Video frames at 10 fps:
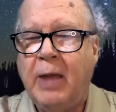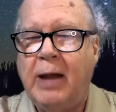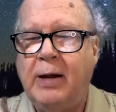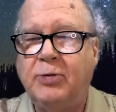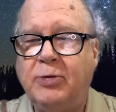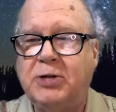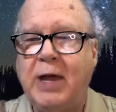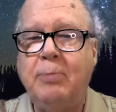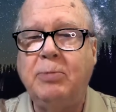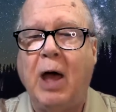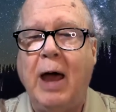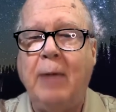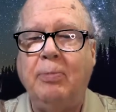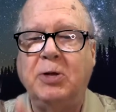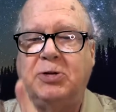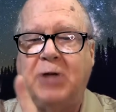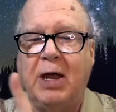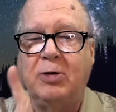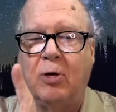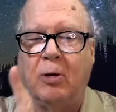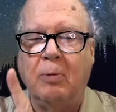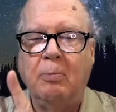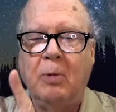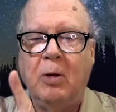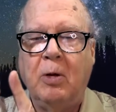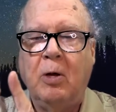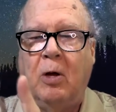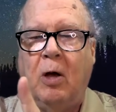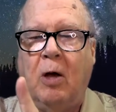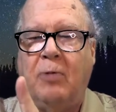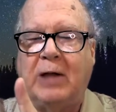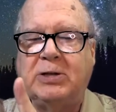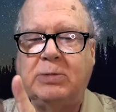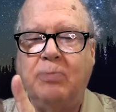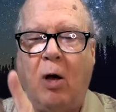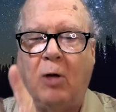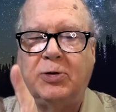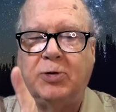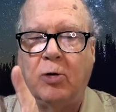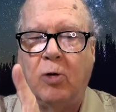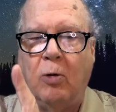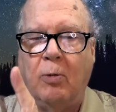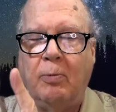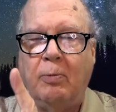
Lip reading: And at the same time, the center of that small circle